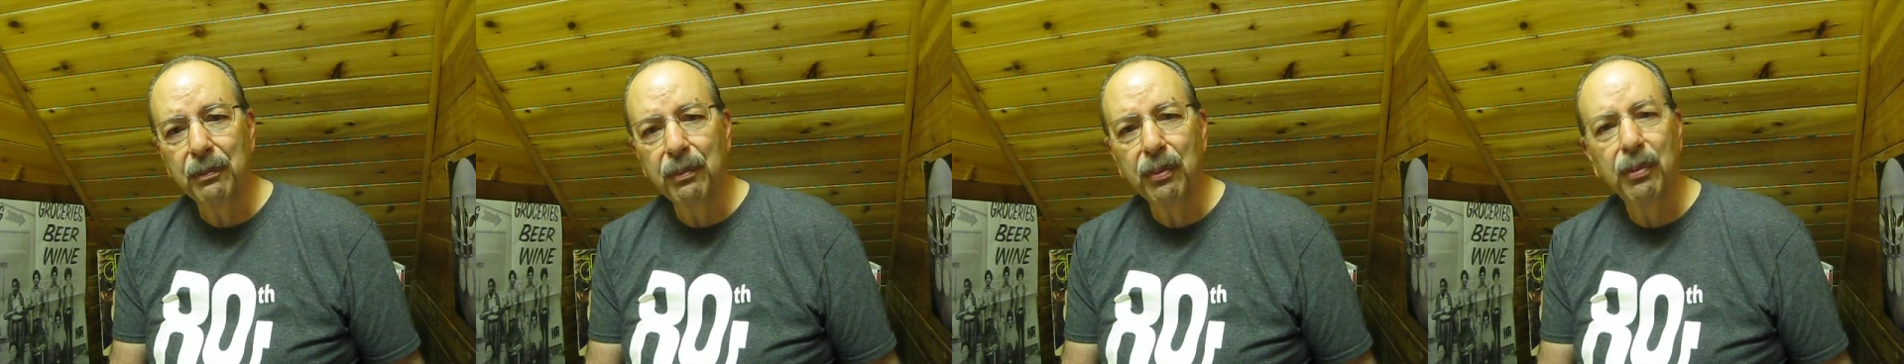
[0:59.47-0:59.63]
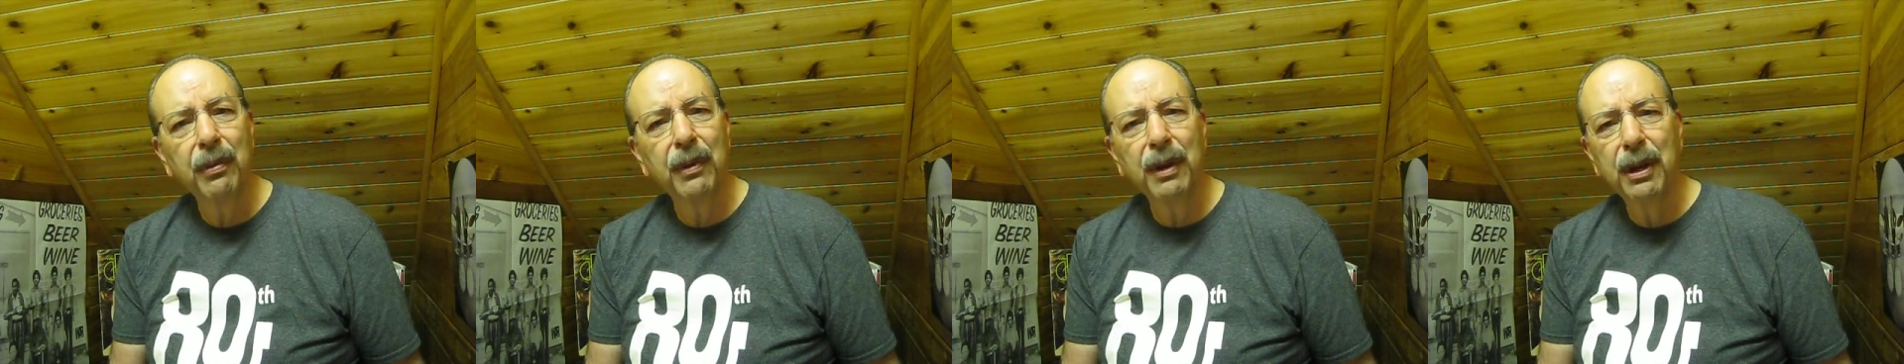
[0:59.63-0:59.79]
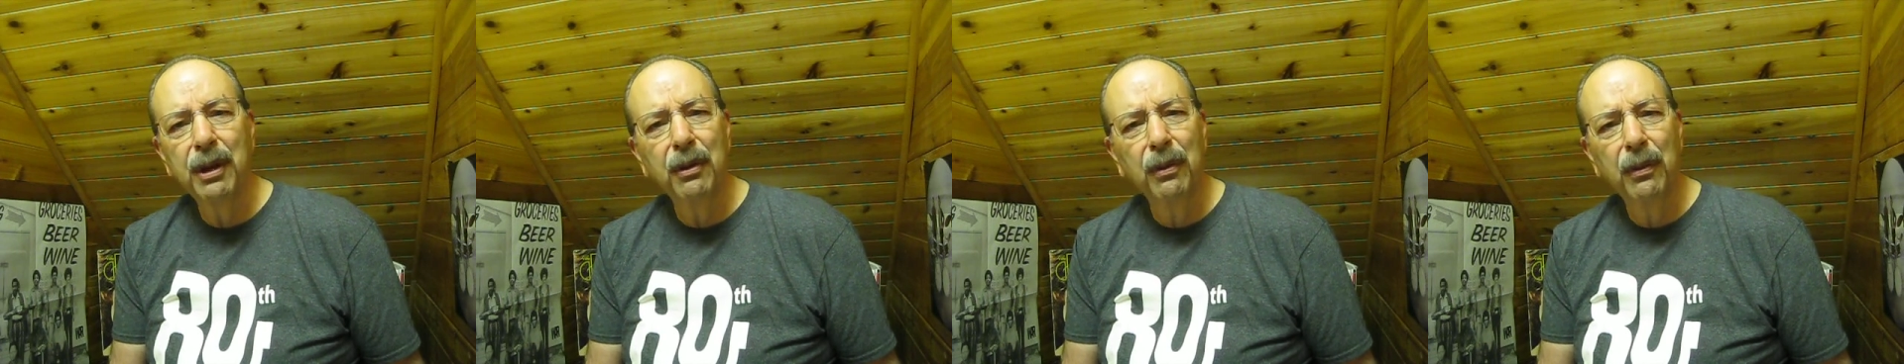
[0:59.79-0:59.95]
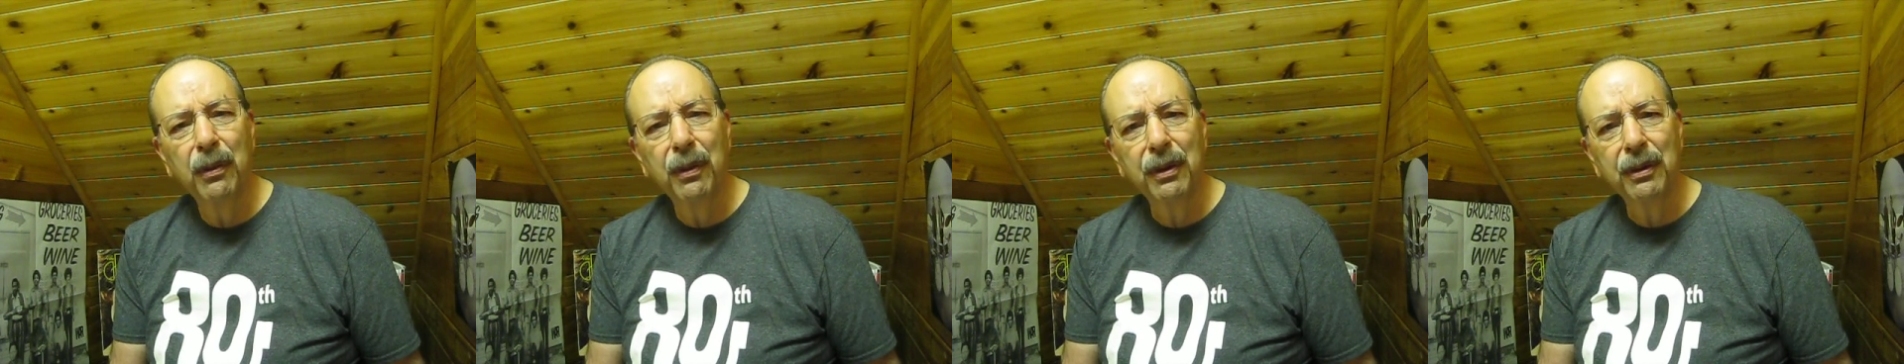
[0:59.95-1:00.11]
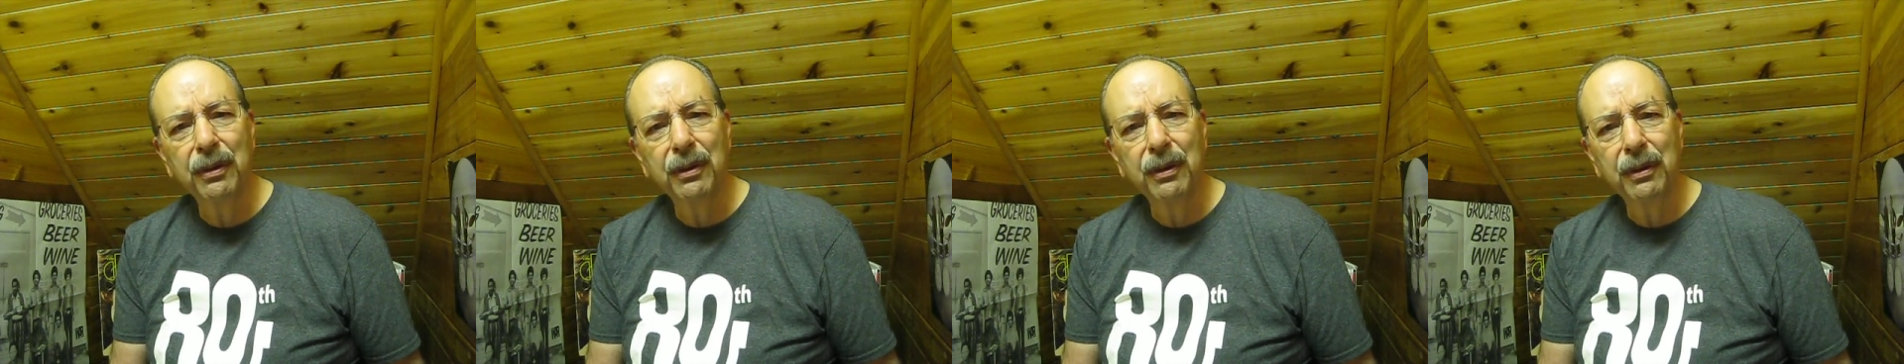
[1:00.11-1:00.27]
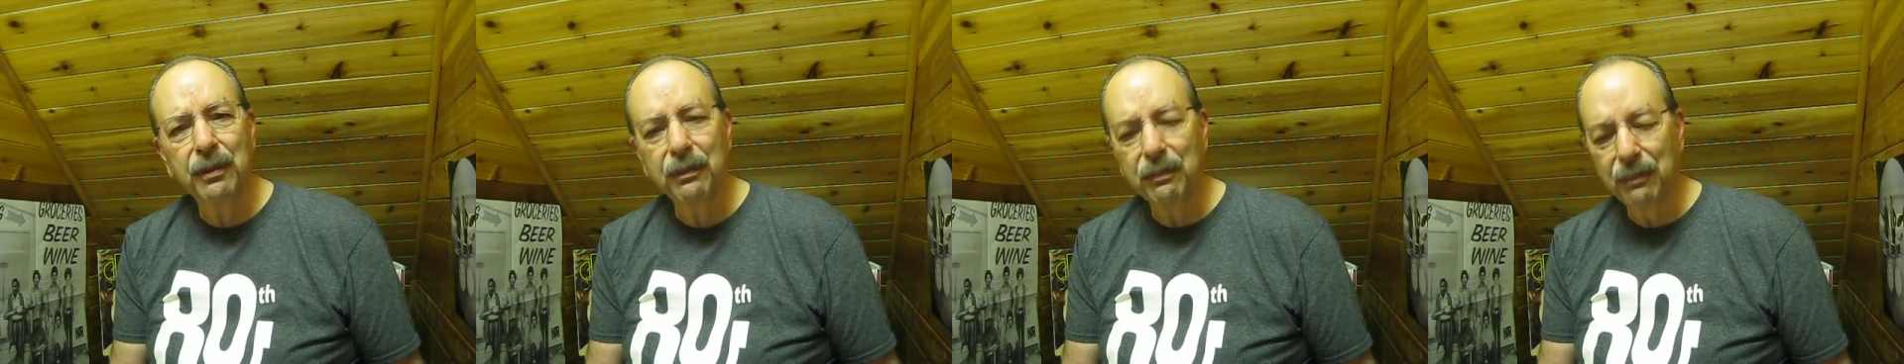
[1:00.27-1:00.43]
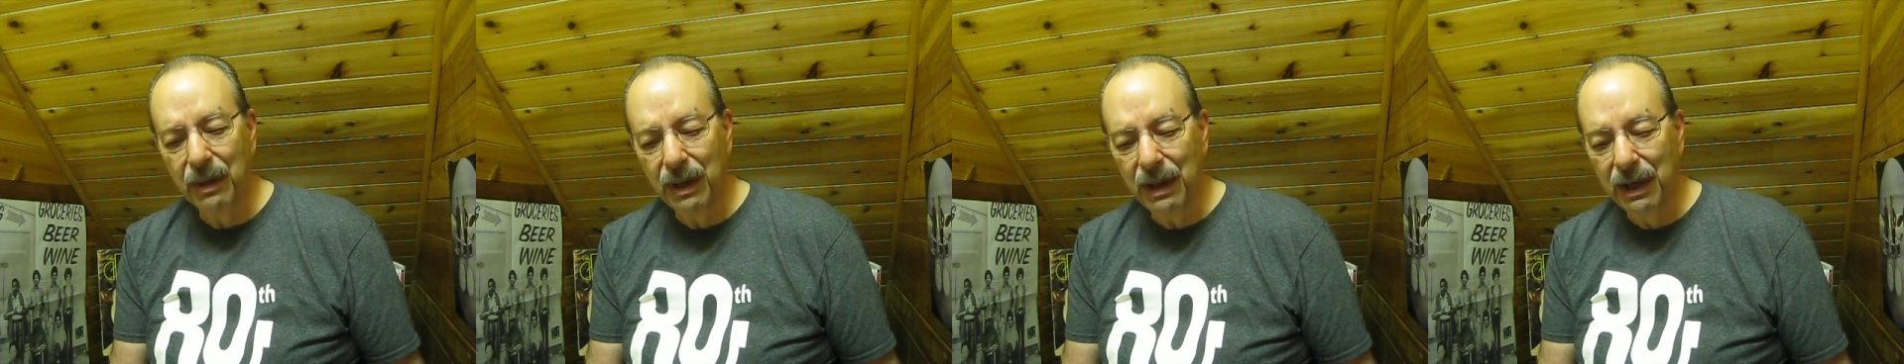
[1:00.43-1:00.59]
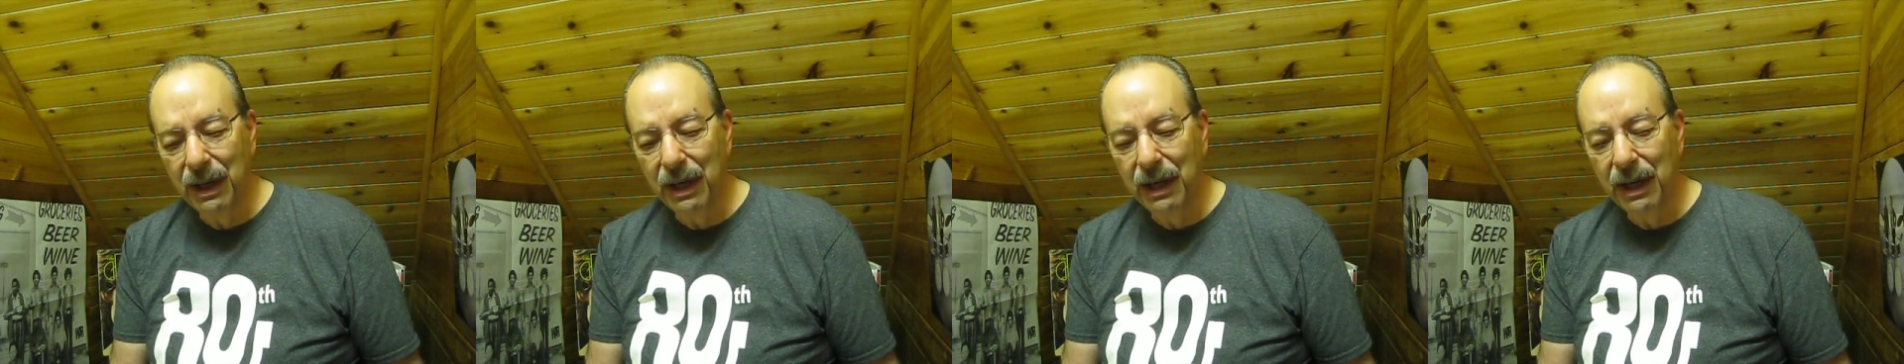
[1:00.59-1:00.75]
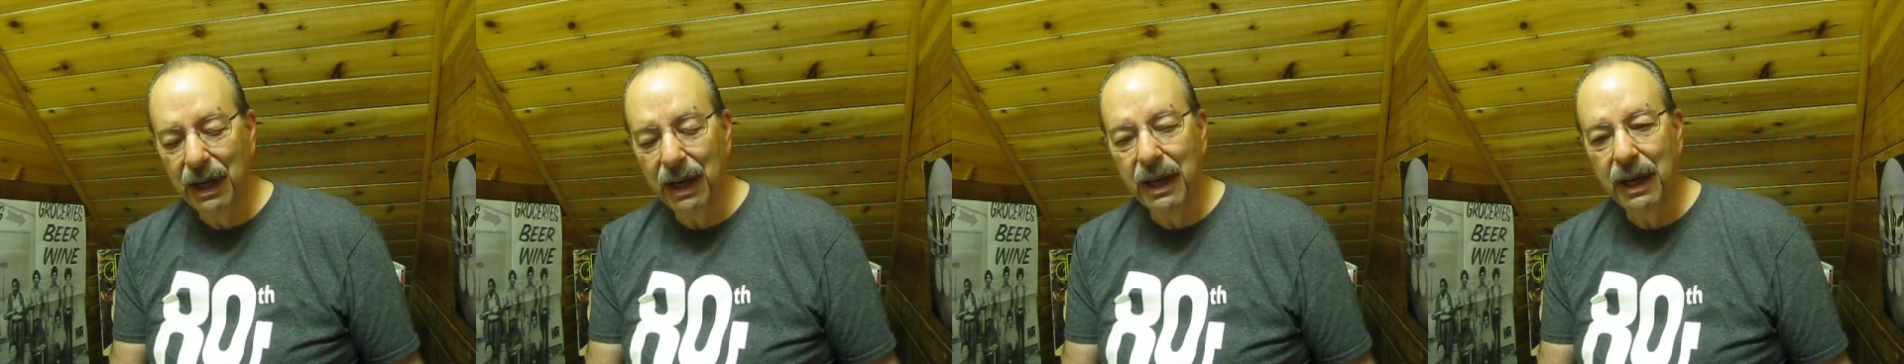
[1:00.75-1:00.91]
pre-order but
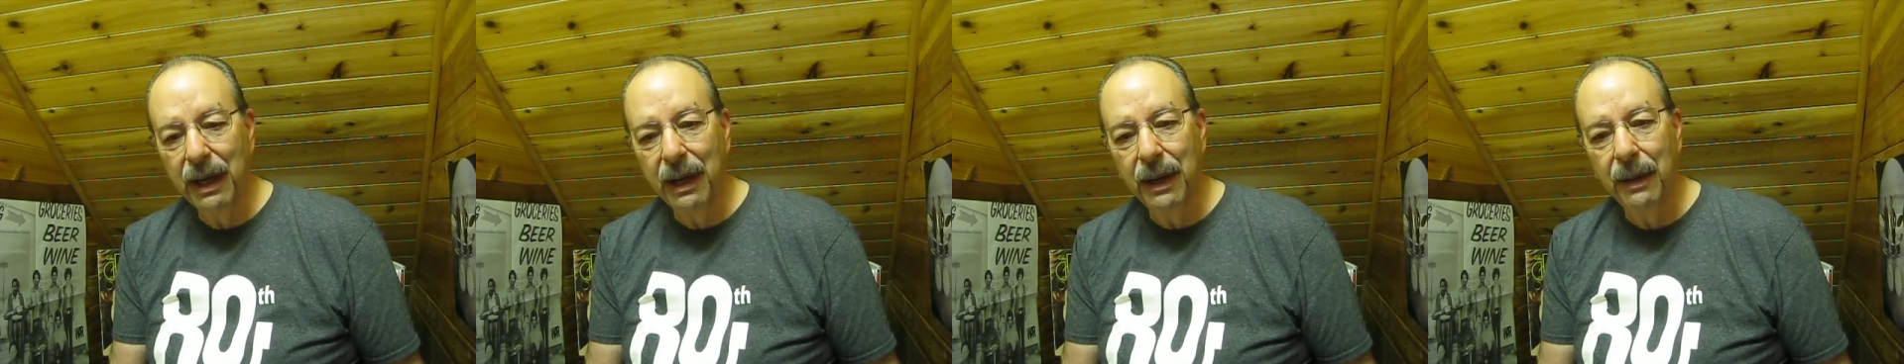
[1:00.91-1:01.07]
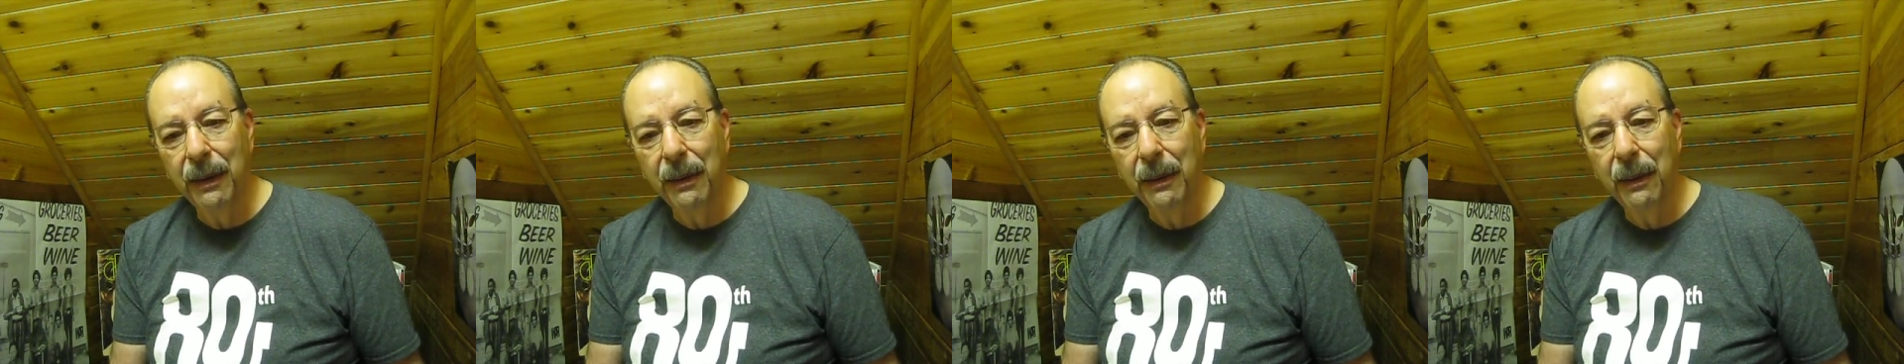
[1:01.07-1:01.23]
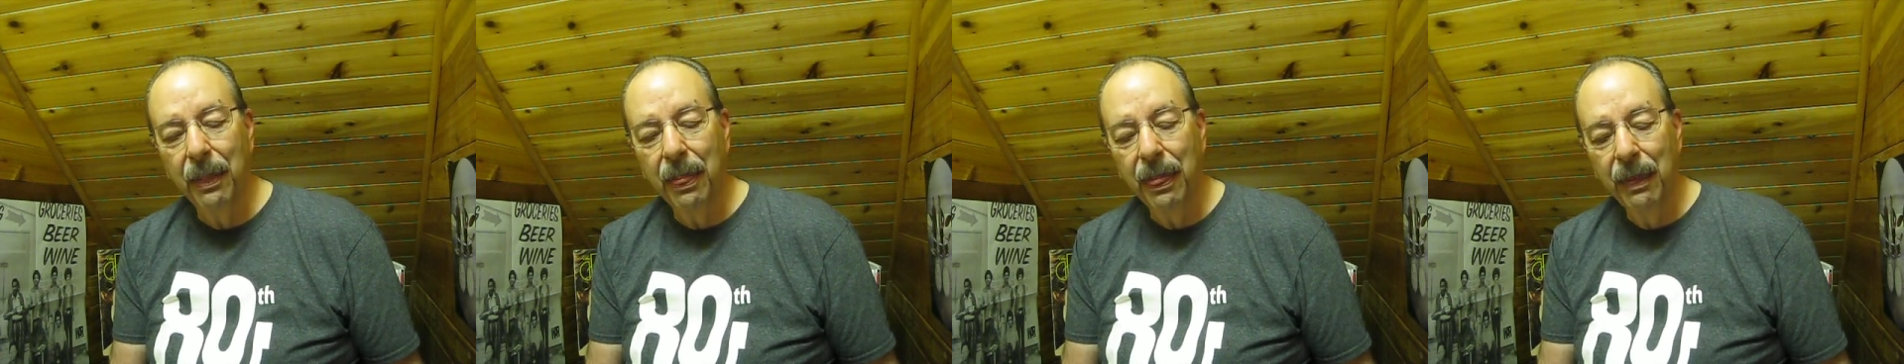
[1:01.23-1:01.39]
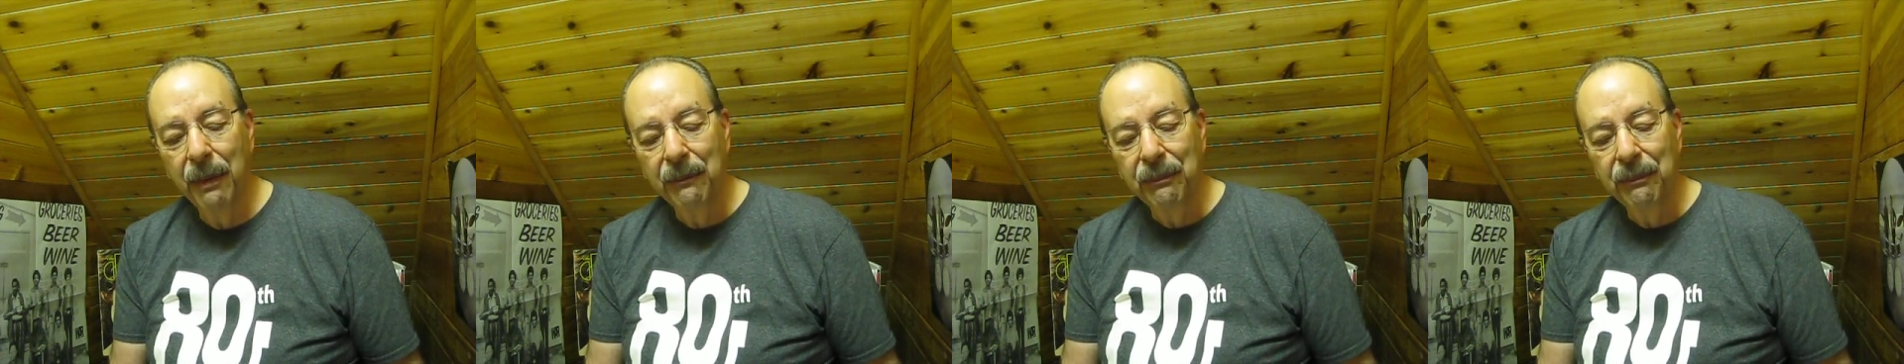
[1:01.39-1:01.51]
anyhow